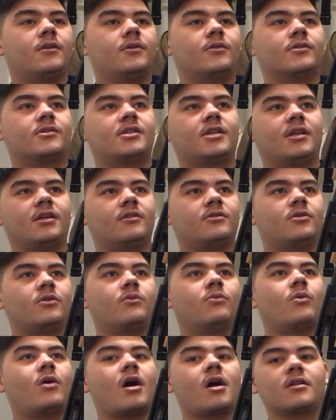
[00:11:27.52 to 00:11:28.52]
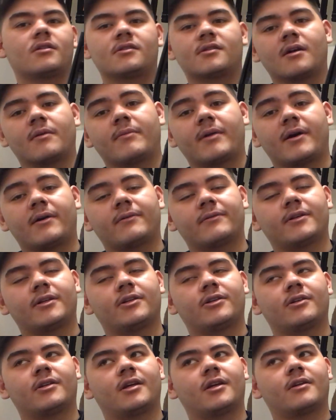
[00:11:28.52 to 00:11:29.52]
you'll see 2 wads come out,
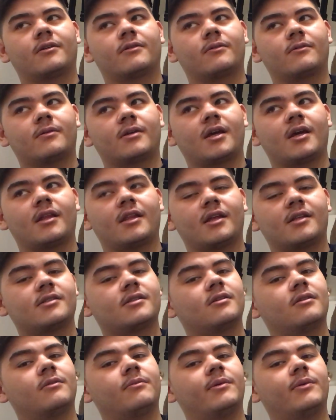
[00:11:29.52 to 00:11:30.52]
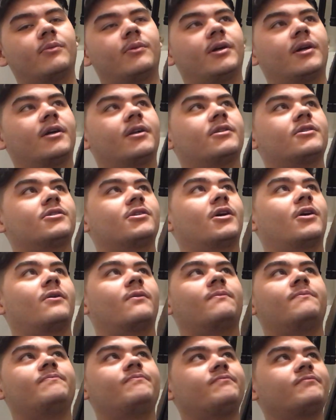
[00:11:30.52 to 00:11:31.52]
and you're like, okay, that's a little bit weird.
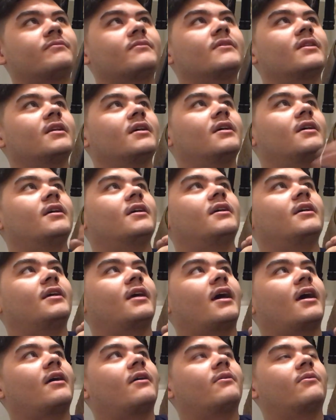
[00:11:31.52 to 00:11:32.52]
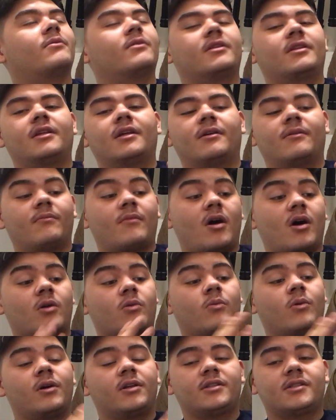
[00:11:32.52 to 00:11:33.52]
So yeah, with the
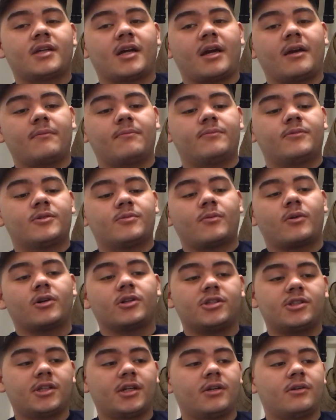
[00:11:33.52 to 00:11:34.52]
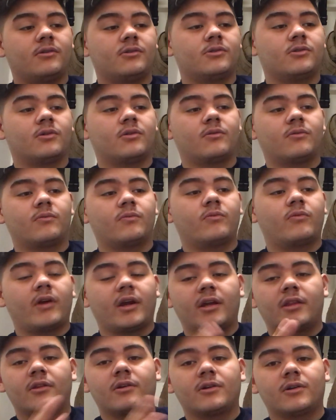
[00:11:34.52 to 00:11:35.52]
Mach 1 type smart shells or the
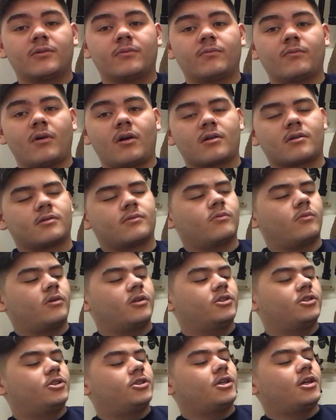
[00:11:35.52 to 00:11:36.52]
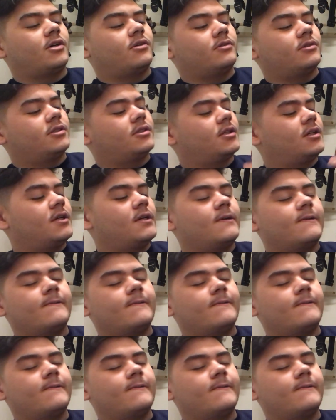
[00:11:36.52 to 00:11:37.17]
regular Mach 1 shells,